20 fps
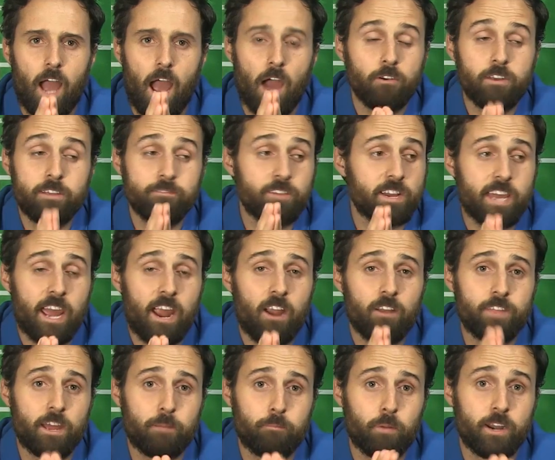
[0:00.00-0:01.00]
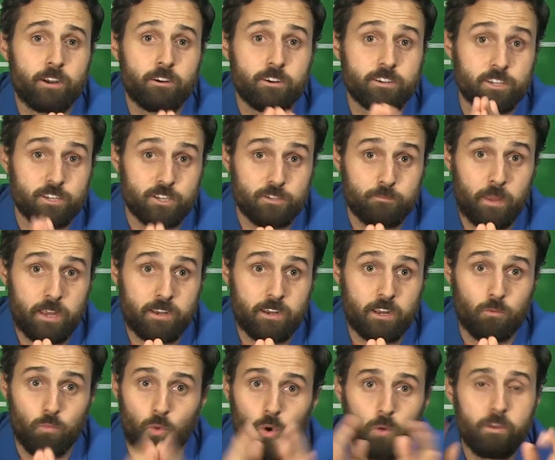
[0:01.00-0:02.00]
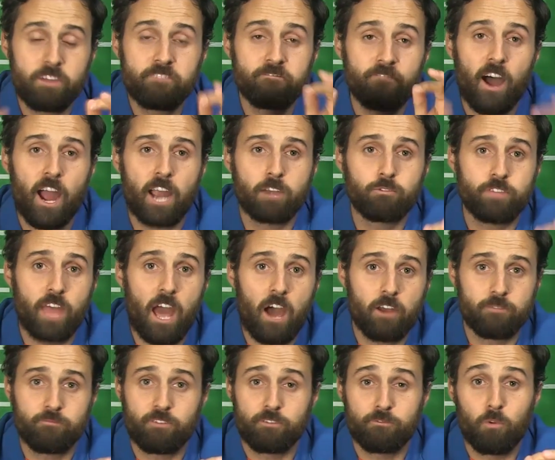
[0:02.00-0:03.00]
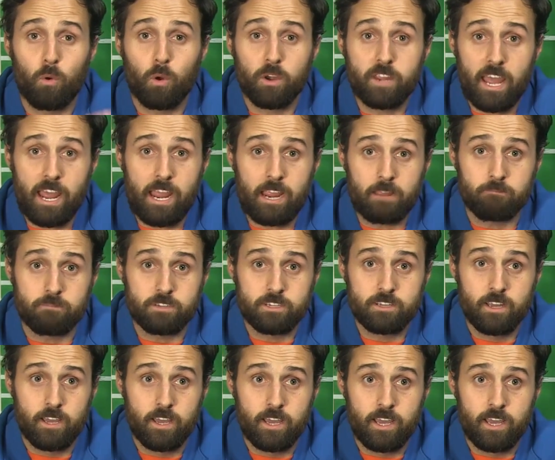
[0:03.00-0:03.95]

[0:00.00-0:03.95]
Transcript: I don't even care that Prater is suspended. We'll be fine without him for four games.